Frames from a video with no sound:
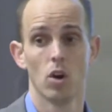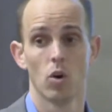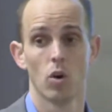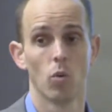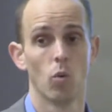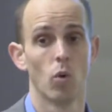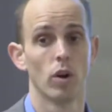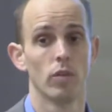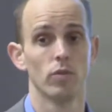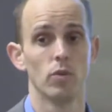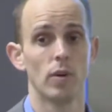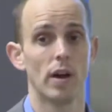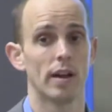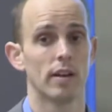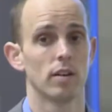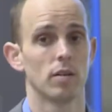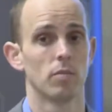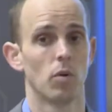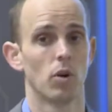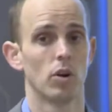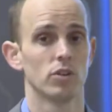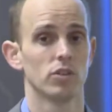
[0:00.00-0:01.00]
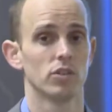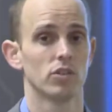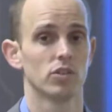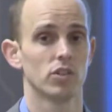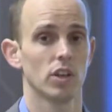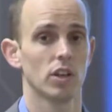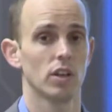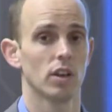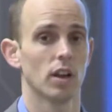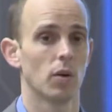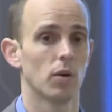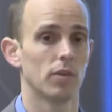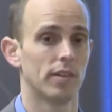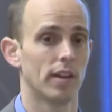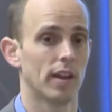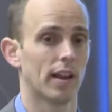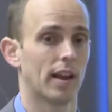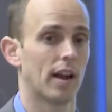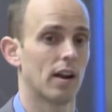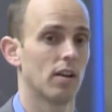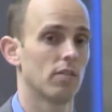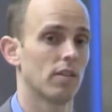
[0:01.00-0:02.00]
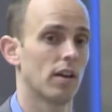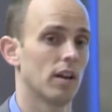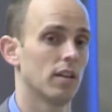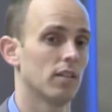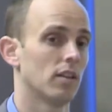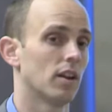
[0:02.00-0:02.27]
or one of you had an emergency and I would take care of that